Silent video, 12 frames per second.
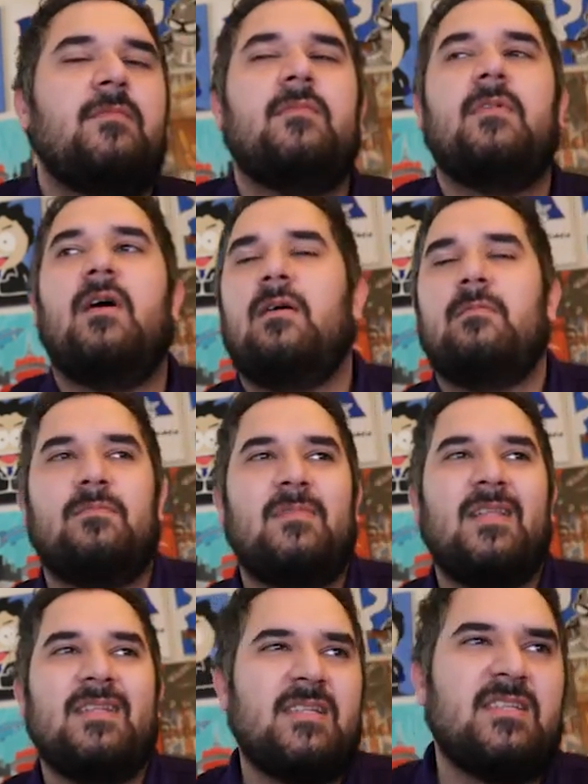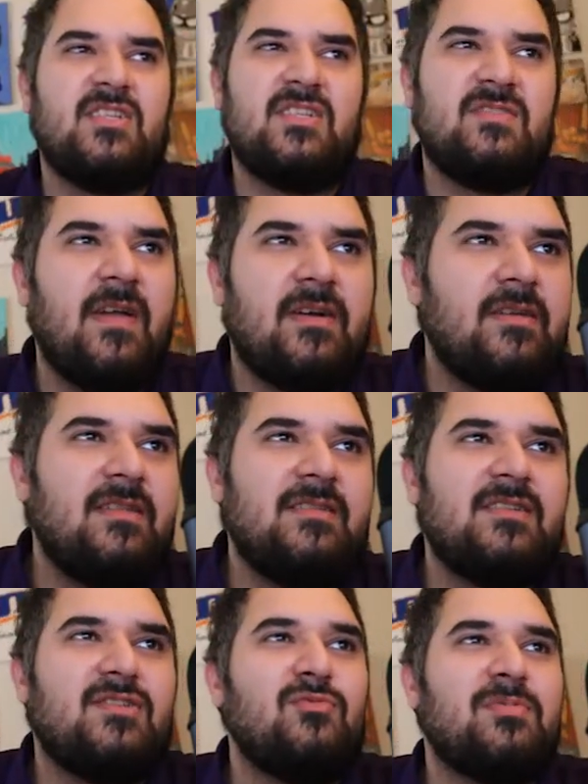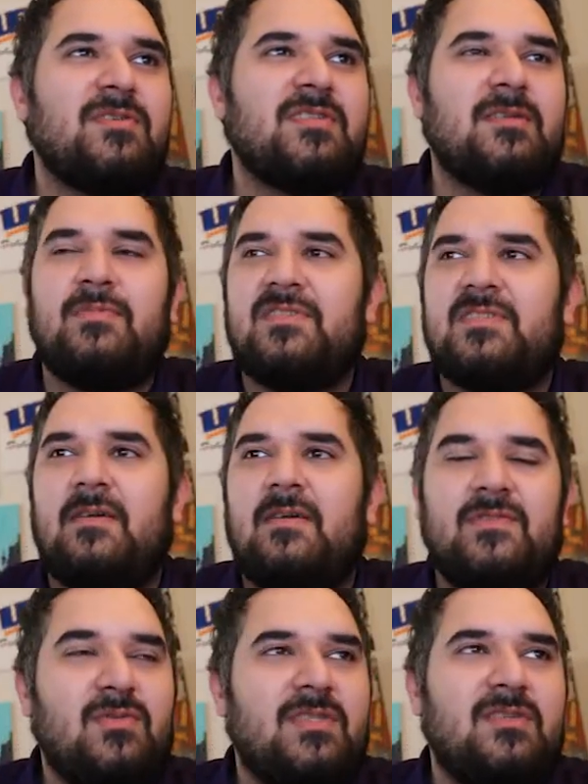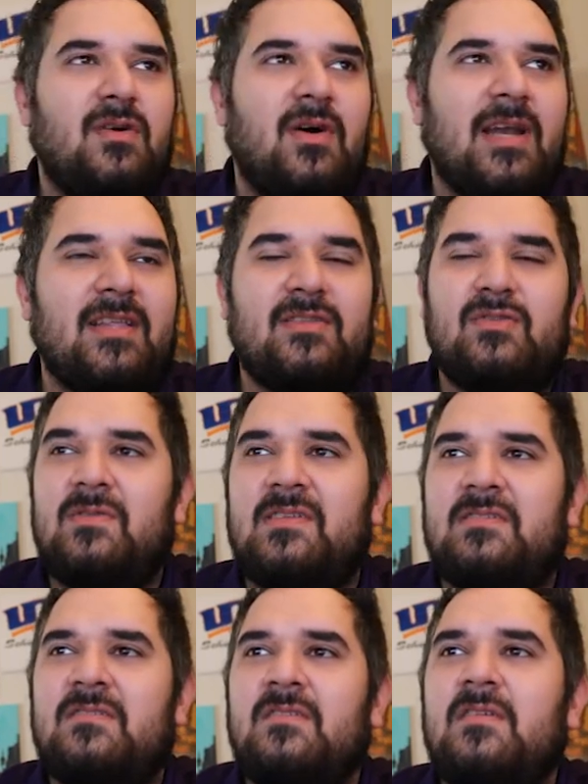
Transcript: This is super simple stuff. You need to know how to do this.